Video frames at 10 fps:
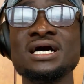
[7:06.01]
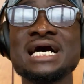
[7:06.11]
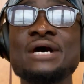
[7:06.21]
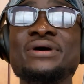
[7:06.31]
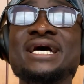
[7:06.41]

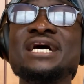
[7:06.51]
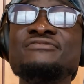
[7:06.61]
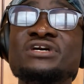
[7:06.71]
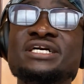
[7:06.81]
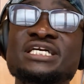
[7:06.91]

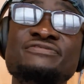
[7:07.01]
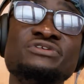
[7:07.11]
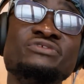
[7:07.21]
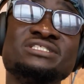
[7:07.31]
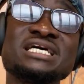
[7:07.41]
However, if
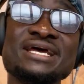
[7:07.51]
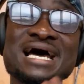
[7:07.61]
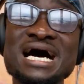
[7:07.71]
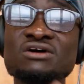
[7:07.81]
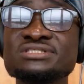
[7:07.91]
you reside
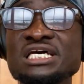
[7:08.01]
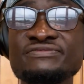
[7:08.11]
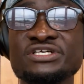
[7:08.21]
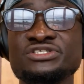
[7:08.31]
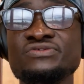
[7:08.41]
outside
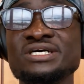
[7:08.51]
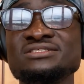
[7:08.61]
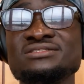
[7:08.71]
of the US,